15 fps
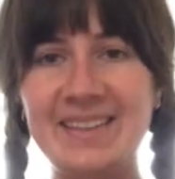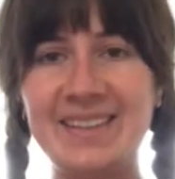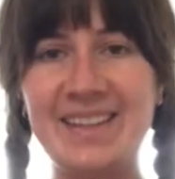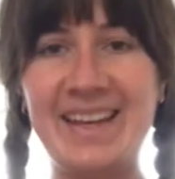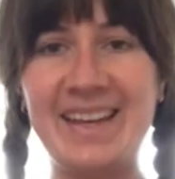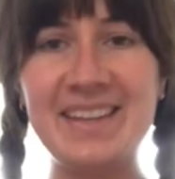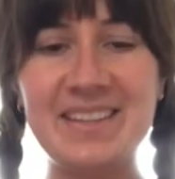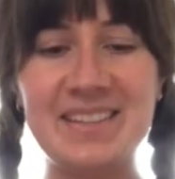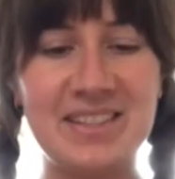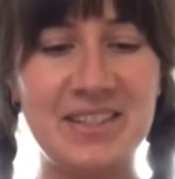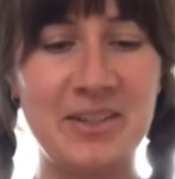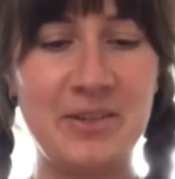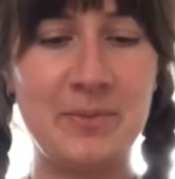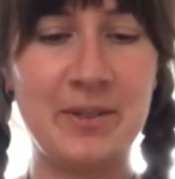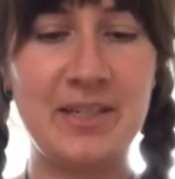Okay,
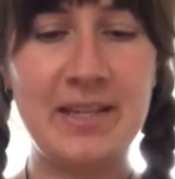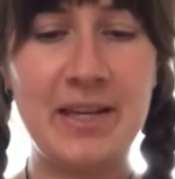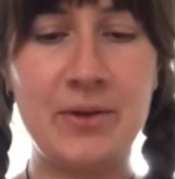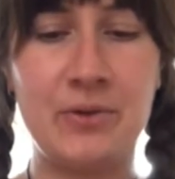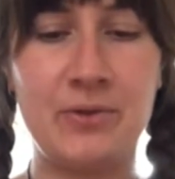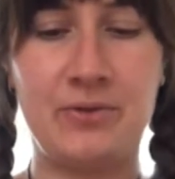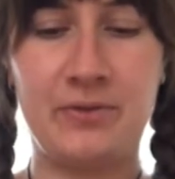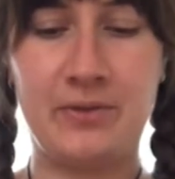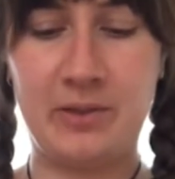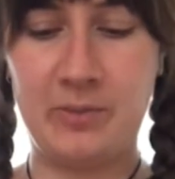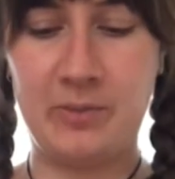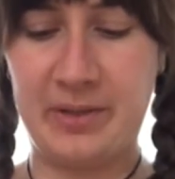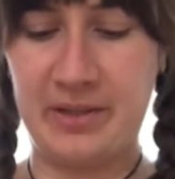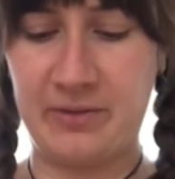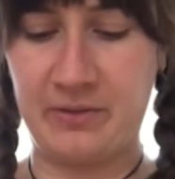so I'm going to tear off a little
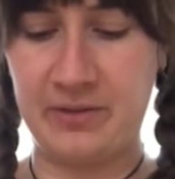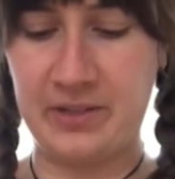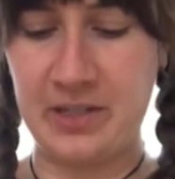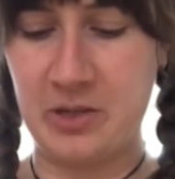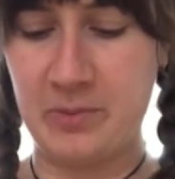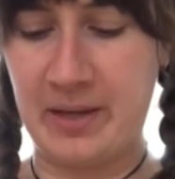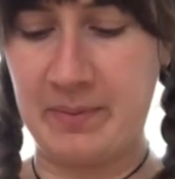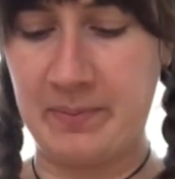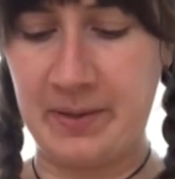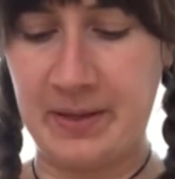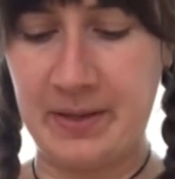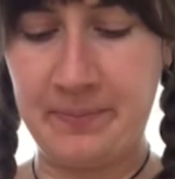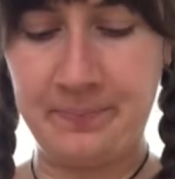bit of tissue paper.